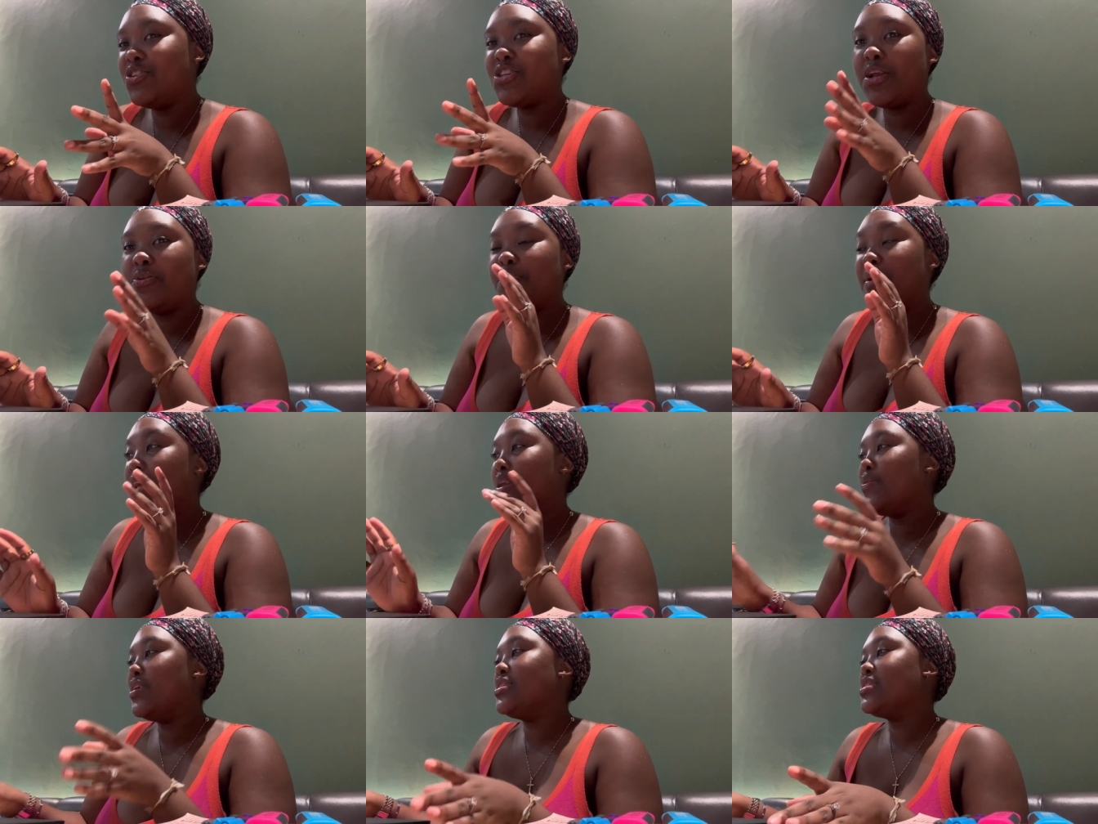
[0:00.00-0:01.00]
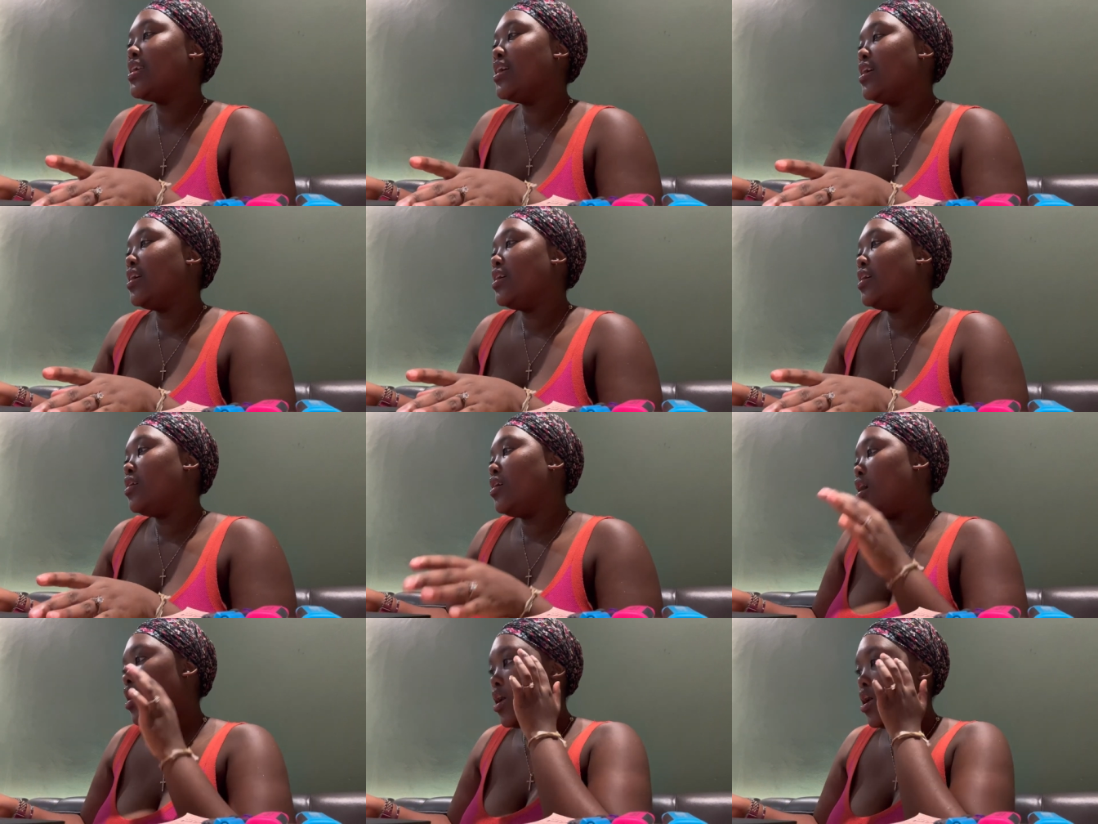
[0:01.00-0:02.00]
channel but anyways
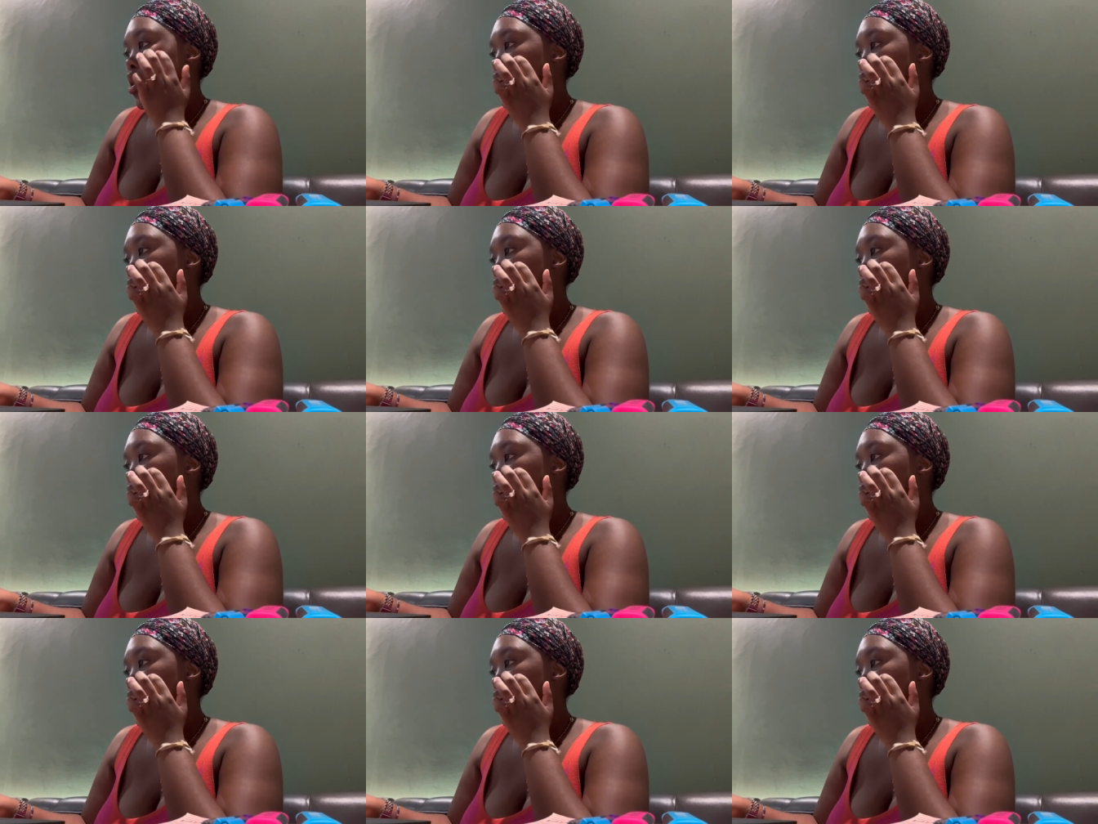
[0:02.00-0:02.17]
eh,